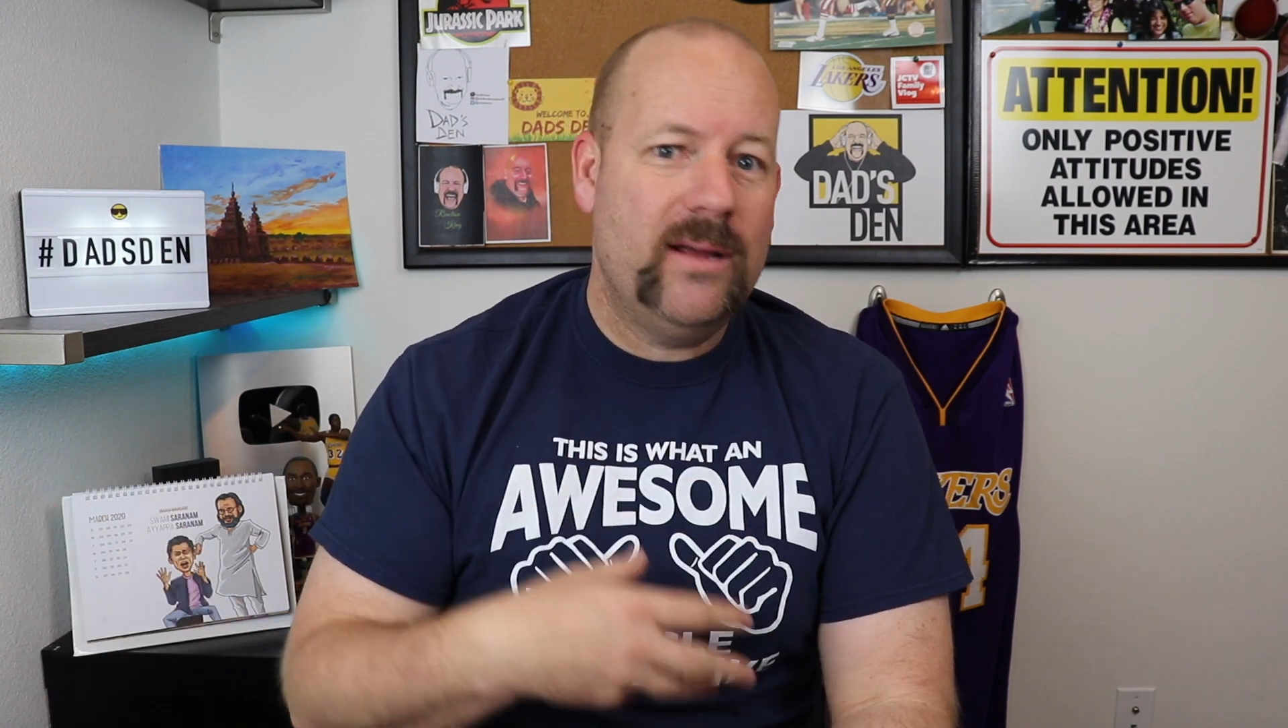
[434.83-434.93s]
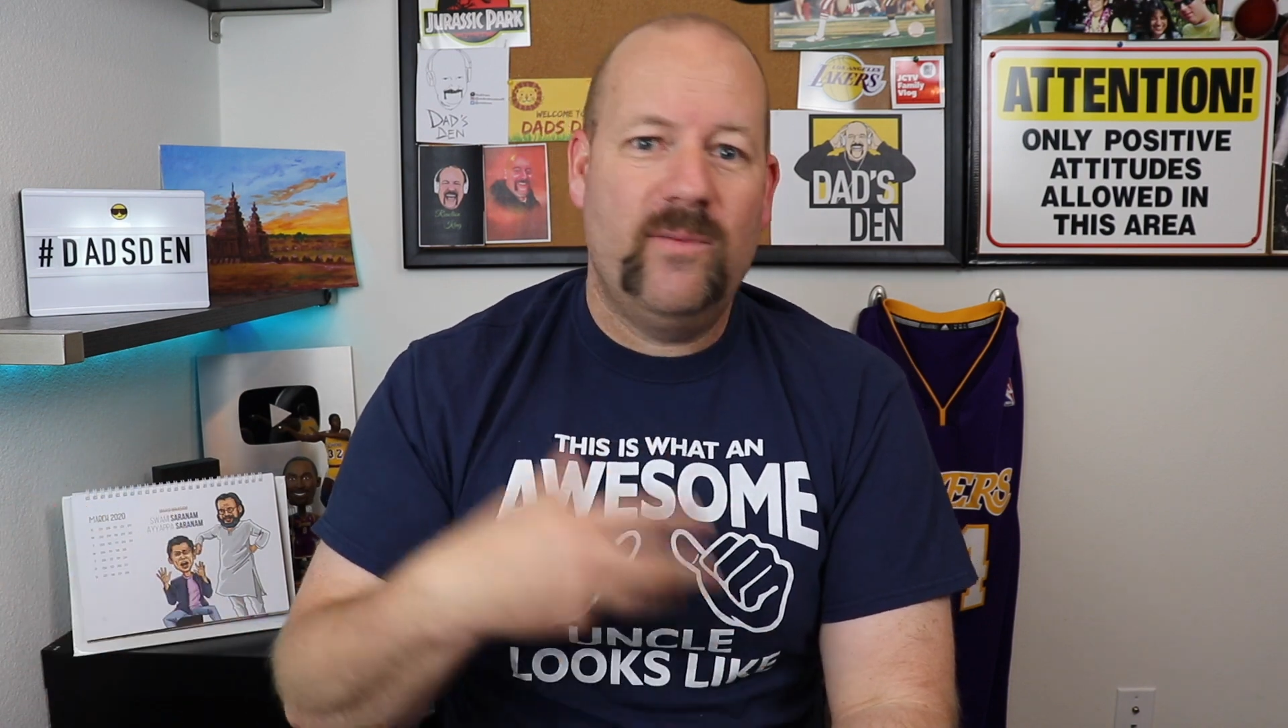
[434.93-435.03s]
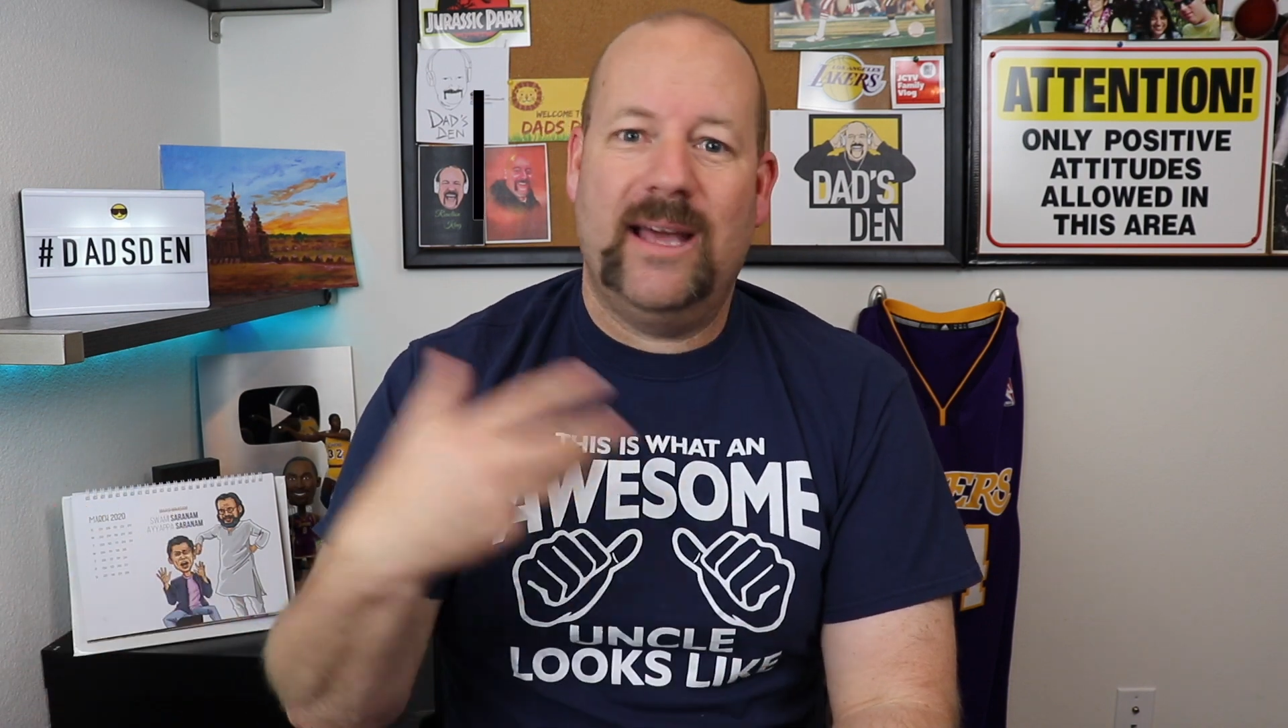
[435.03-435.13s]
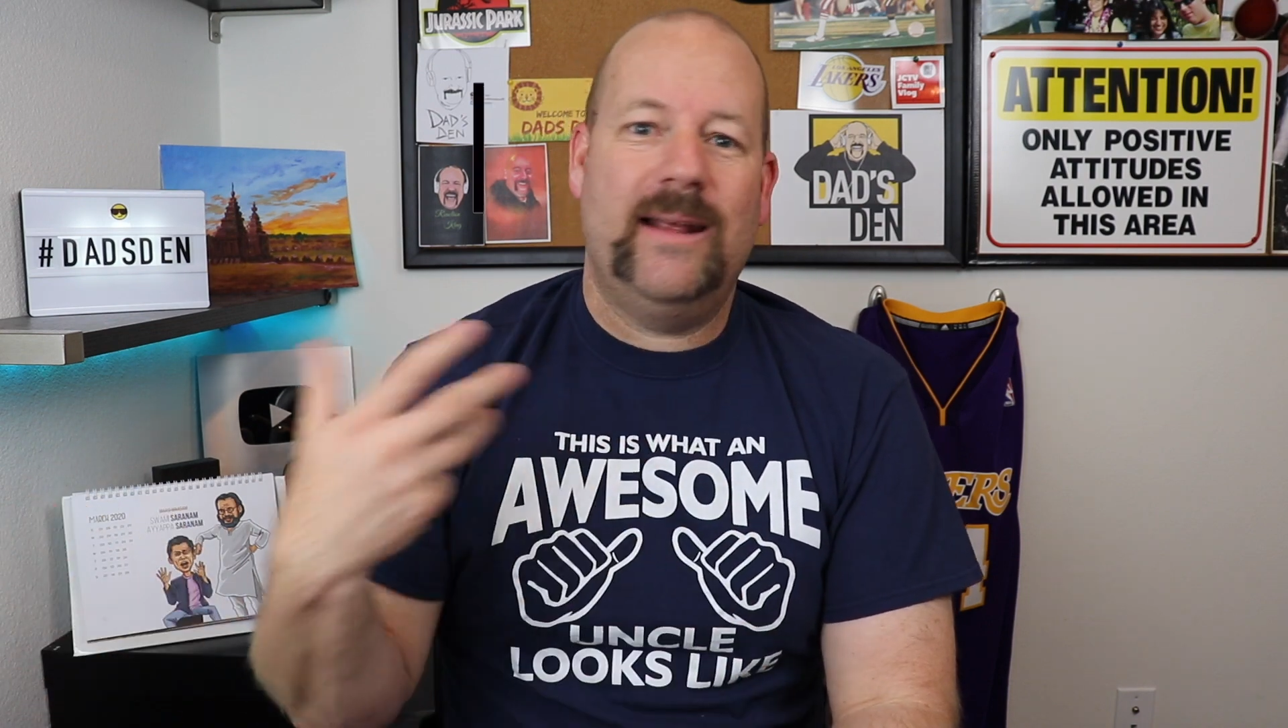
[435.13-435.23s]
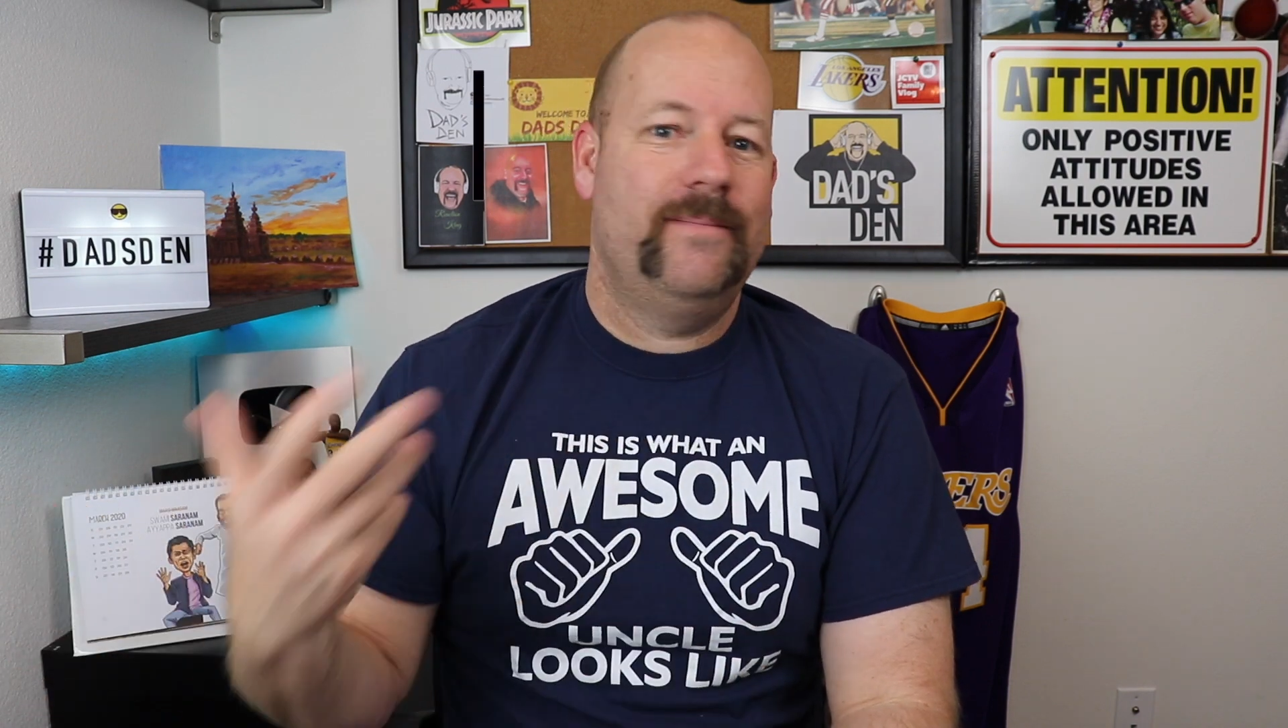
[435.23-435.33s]

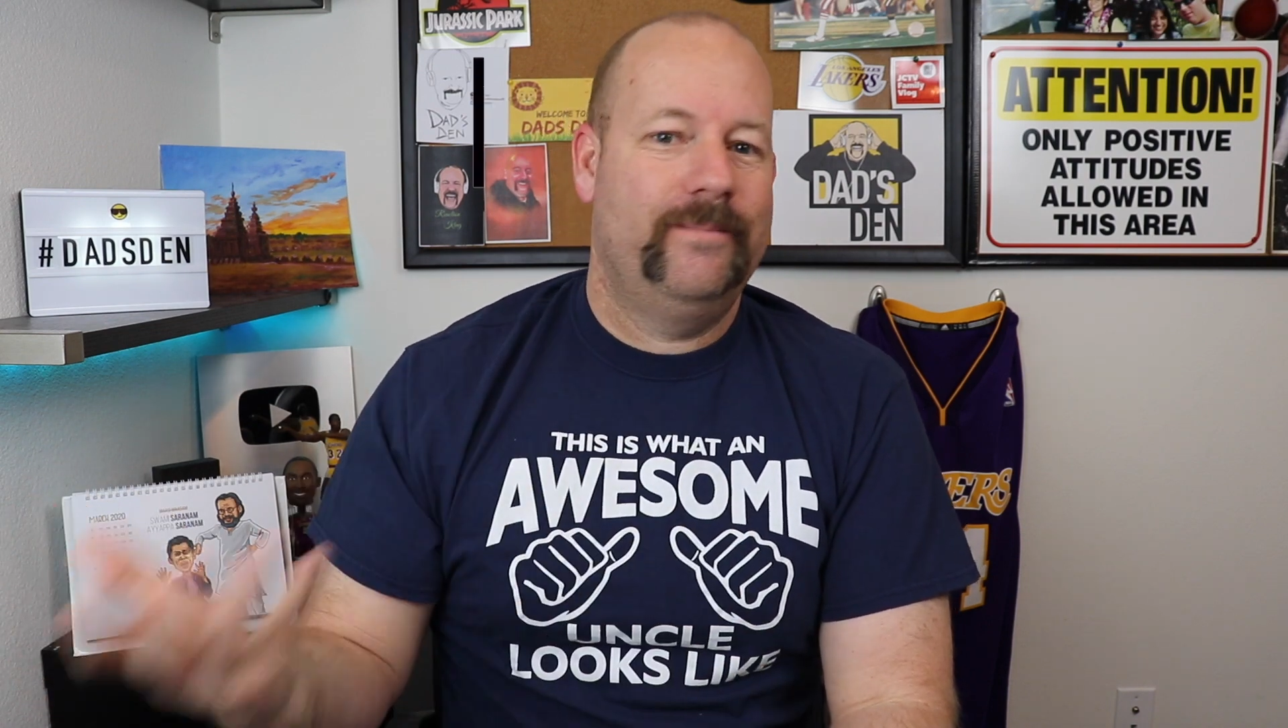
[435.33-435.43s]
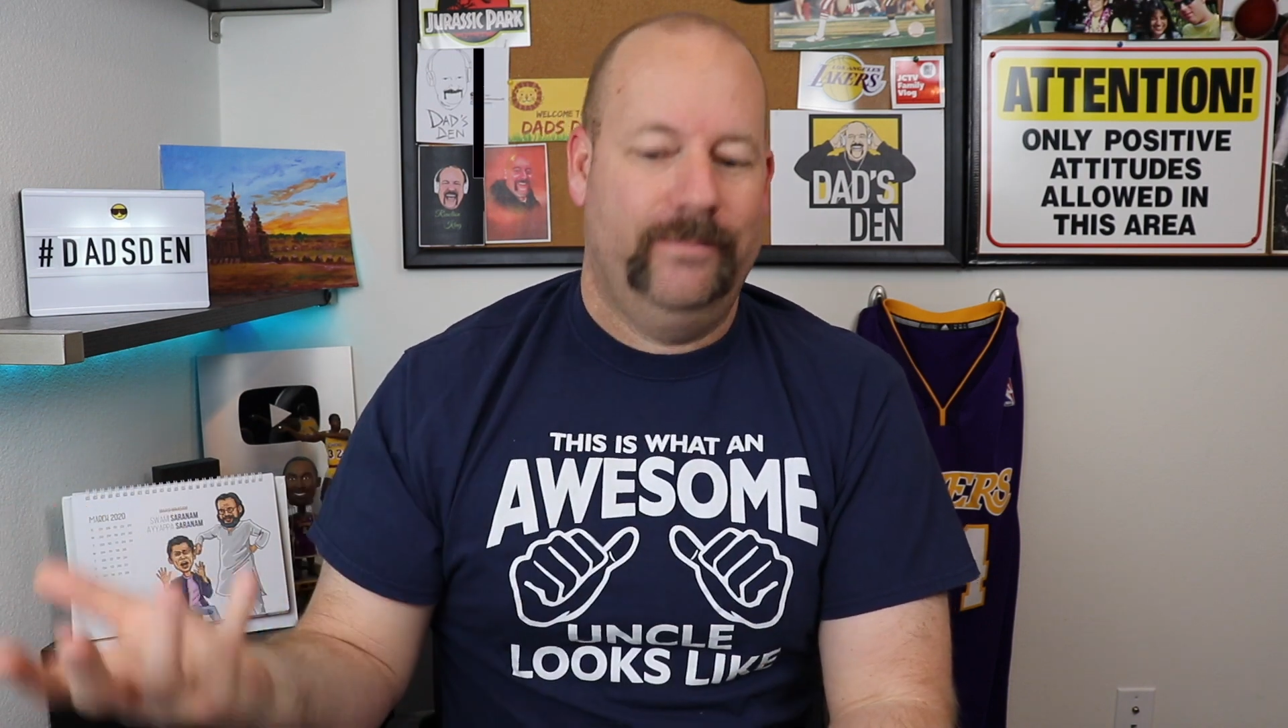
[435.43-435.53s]
it. We got to